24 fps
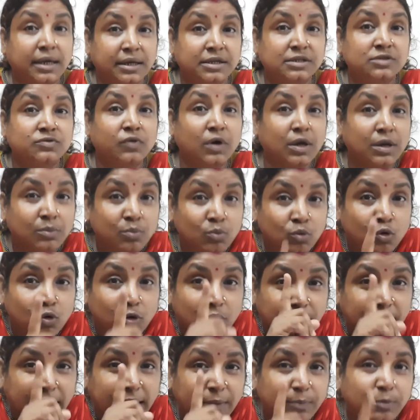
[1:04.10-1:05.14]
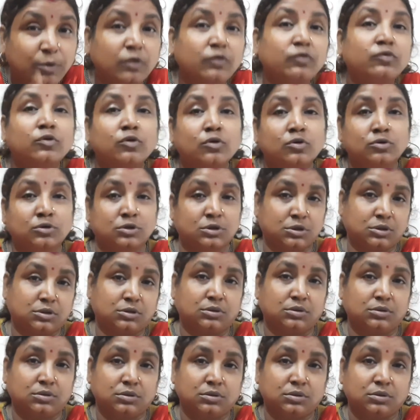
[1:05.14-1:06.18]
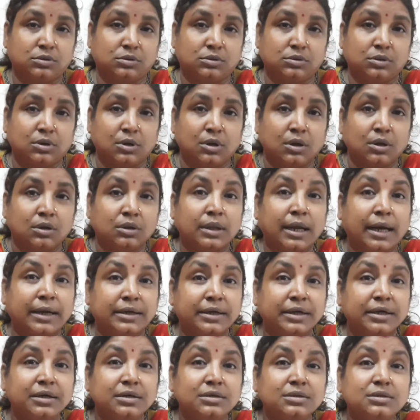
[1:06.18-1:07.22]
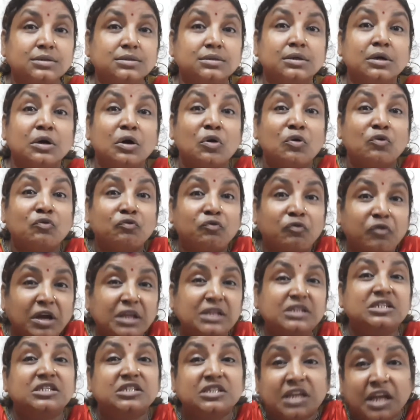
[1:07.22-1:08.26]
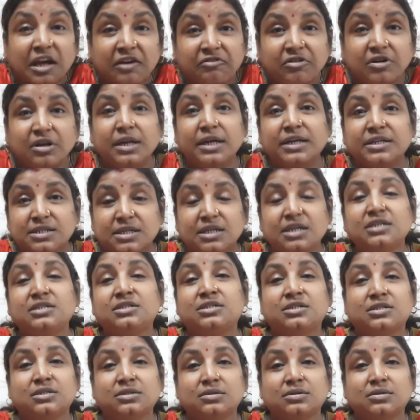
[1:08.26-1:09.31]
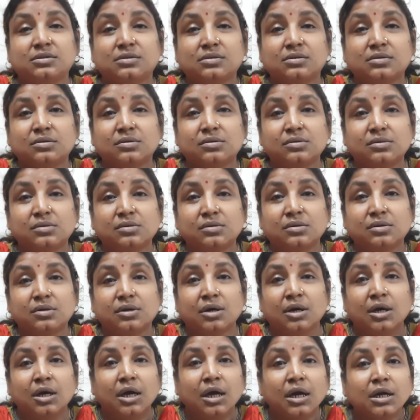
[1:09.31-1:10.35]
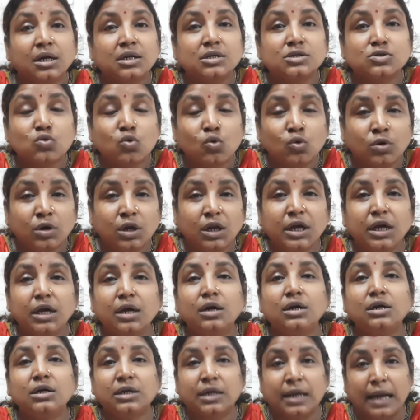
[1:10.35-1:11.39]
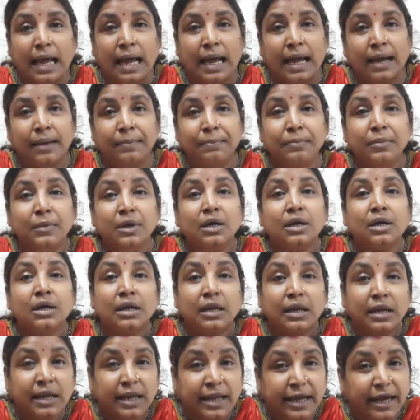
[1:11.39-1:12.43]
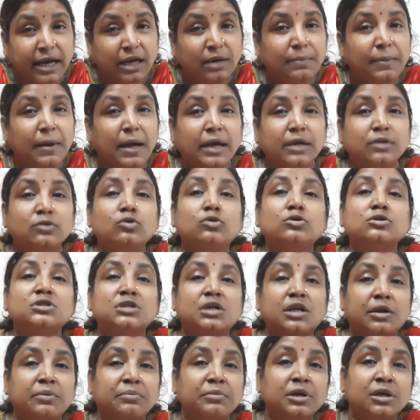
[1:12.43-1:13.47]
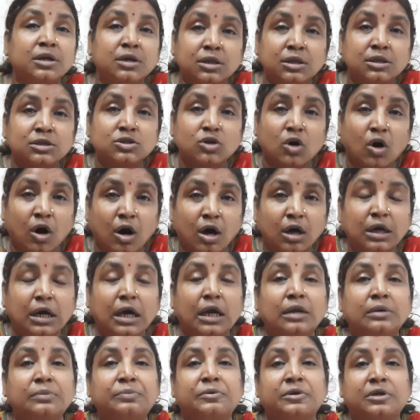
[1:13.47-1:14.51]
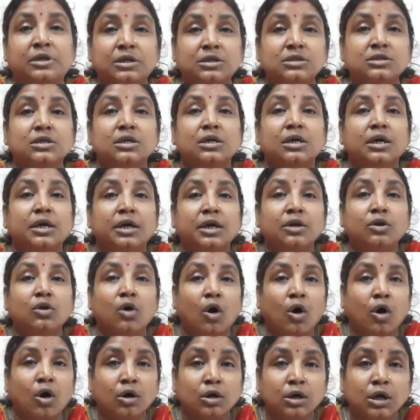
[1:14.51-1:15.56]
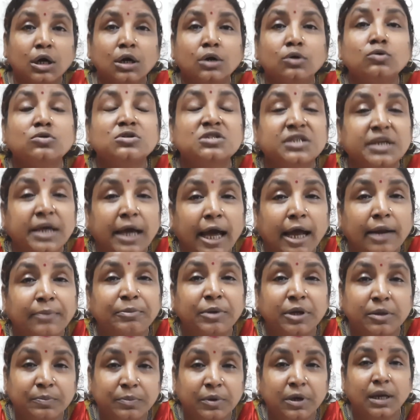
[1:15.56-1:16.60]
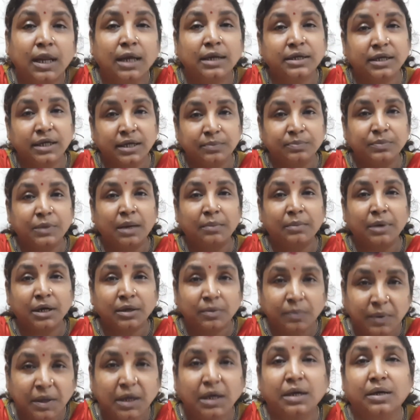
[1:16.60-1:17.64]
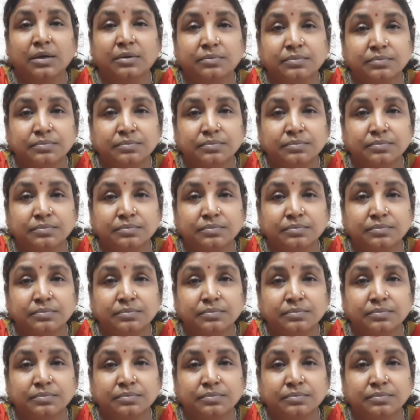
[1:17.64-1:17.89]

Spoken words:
is one more type of ghost, that is, which never exists. It is only a trap laid by those criminals or culprits in order to scare people and keep them at bay.